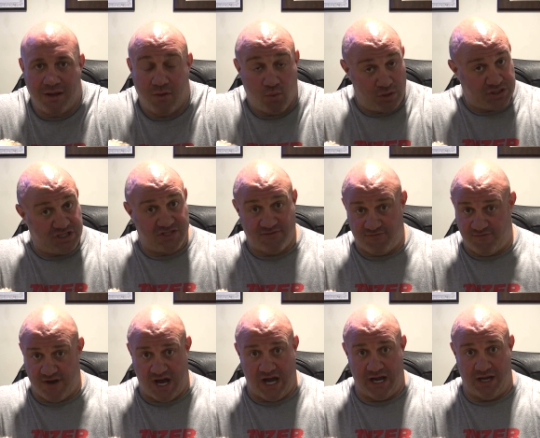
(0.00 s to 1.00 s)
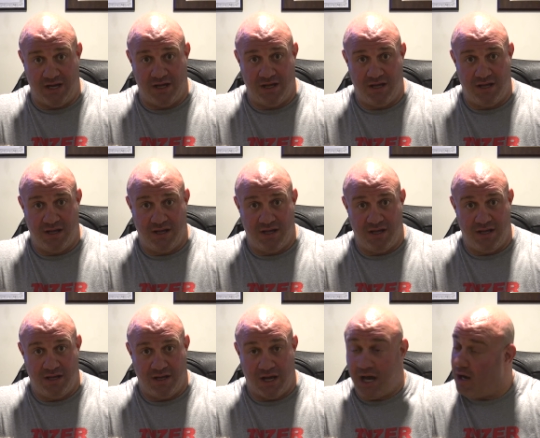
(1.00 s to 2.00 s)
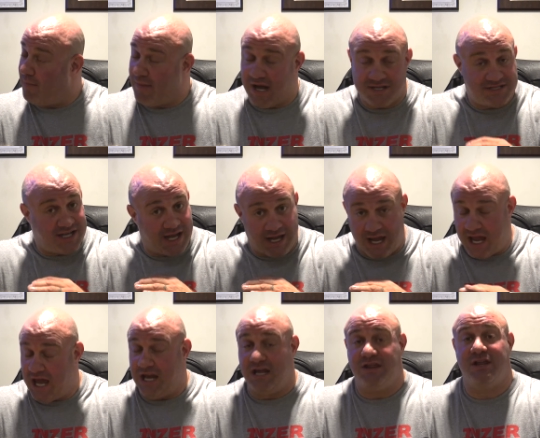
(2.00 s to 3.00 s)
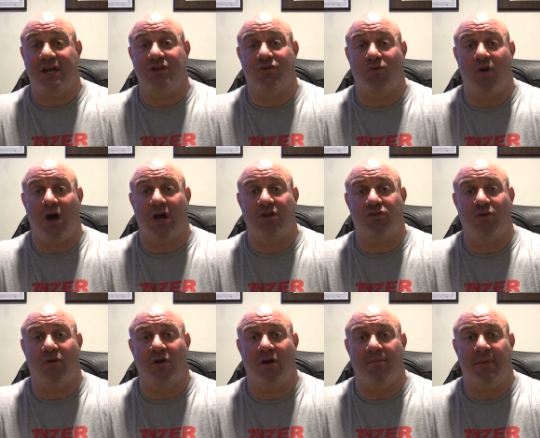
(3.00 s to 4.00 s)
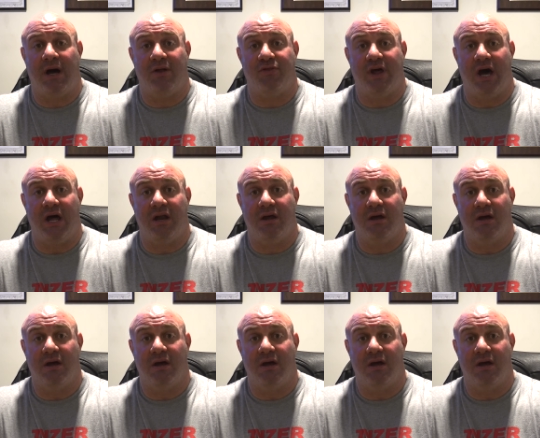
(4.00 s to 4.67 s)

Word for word: which is fine. And I'm not saying anything derogatory about that.